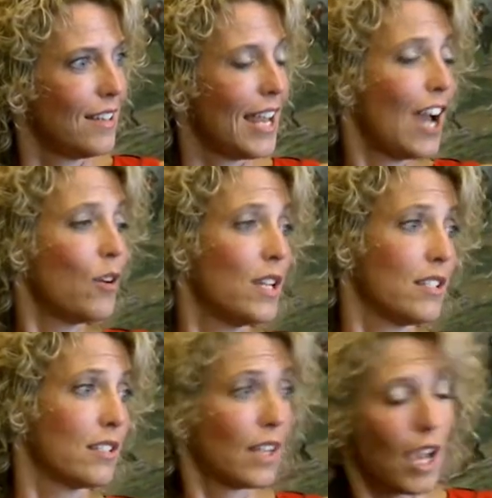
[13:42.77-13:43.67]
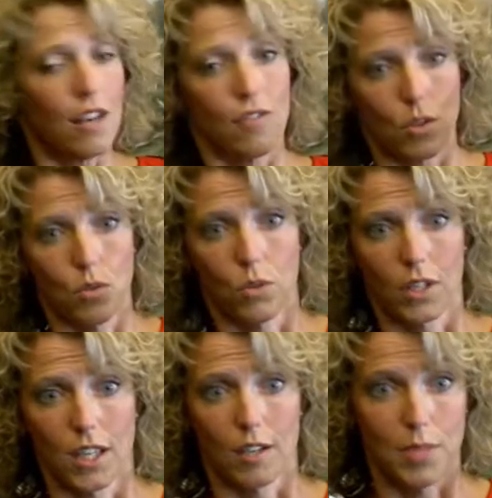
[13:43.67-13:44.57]
Now he's kind of the cool
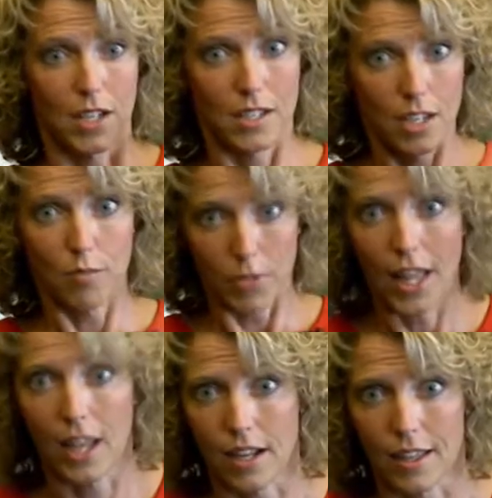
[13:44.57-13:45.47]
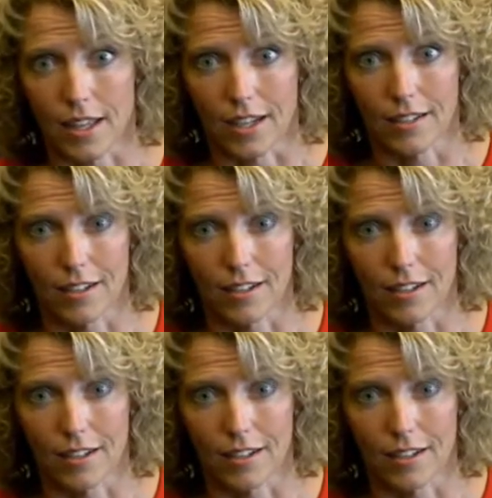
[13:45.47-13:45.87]
kid because he can play anything.